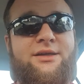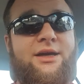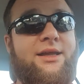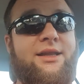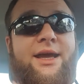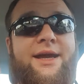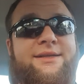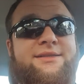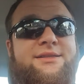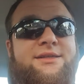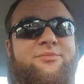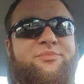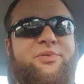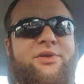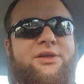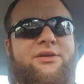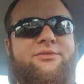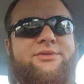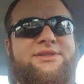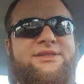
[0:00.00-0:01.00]
I liked it,
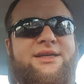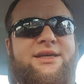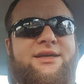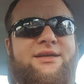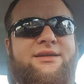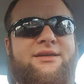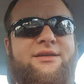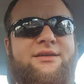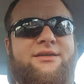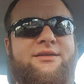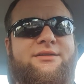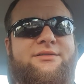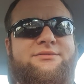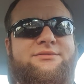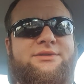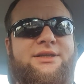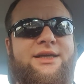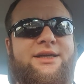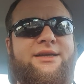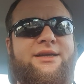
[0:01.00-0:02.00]
but it was kind
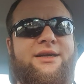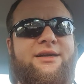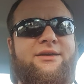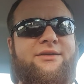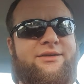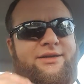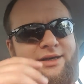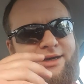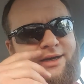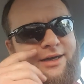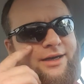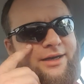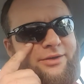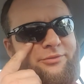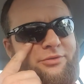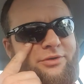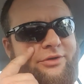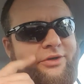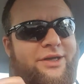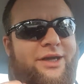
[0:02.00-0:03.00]
of like, oh
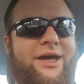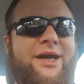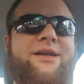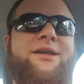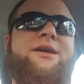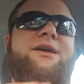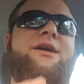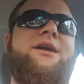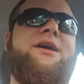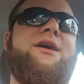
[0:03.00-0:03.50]
god, oh god